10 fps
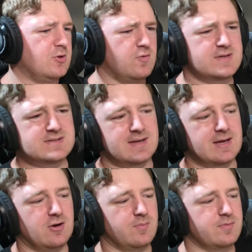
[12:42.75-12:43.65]
Luai's gonna
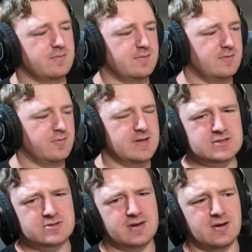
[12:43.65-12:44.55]
help. Luai, he
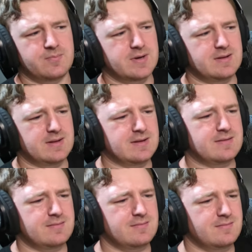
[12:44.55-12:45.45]
should help, right?
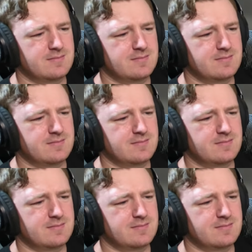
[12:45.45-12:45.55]
Like